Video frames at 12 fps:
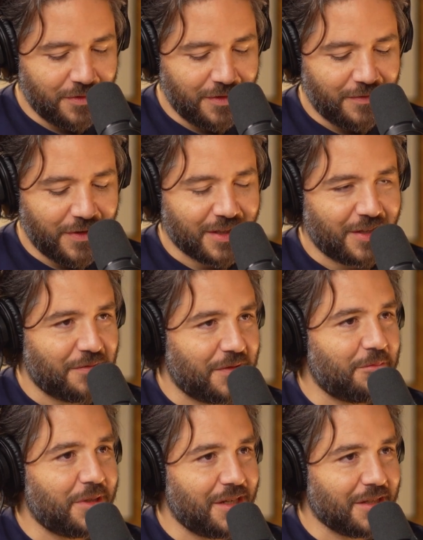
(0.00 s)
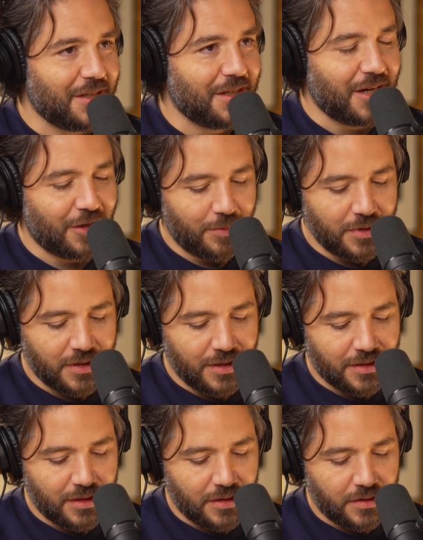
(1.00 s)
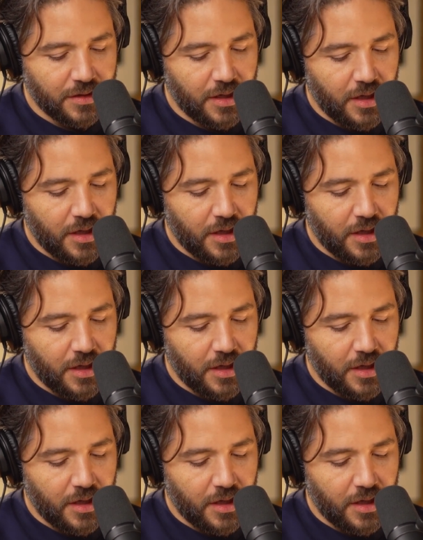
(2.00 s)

effective immediately in our business is